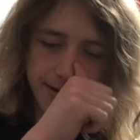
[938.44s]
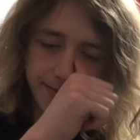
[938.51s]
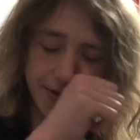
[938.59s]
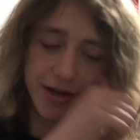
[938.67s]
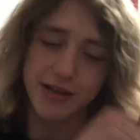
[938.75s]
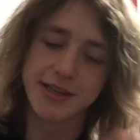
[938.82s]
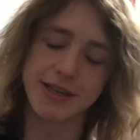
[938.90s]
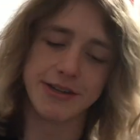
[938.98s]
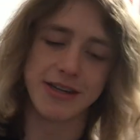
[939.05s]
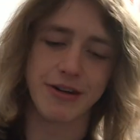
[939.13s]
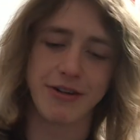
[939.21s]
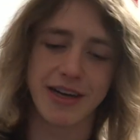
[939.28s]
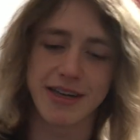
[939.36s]
But, you
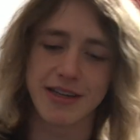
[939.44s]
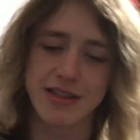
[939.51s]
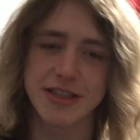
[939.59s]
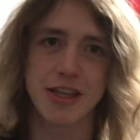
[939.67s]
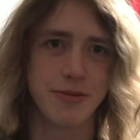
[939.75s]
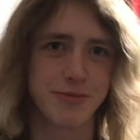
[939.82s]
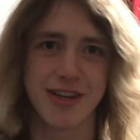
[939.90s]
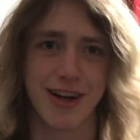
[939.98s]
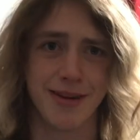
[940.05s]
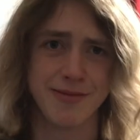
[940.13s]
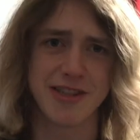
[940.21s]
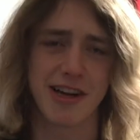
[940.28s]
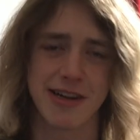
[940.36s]
know, like,
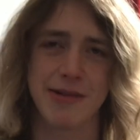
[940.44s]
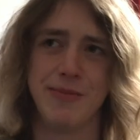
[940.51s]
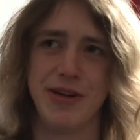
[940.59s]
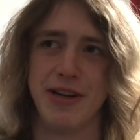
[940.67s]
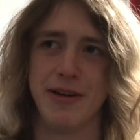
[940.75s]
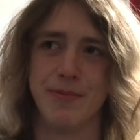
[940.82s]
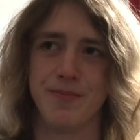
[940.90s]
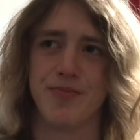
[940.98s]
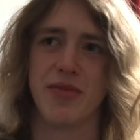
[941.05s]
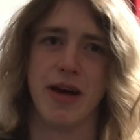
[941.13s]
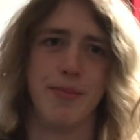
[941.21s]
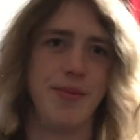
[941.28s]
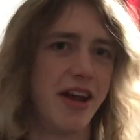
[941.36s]
sometimes that can be
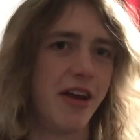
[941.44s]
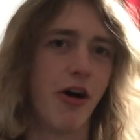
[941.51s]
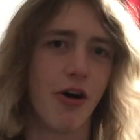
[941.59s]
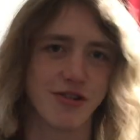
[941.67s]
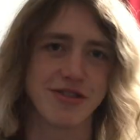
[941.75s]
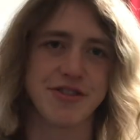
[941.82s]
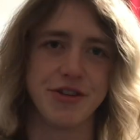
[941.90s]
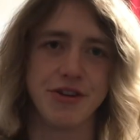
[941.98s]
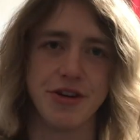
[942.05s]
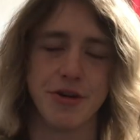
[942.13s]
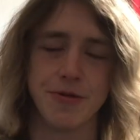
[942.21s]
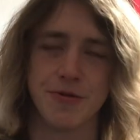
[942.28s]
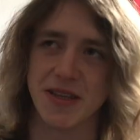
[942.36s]
a bit hard to do.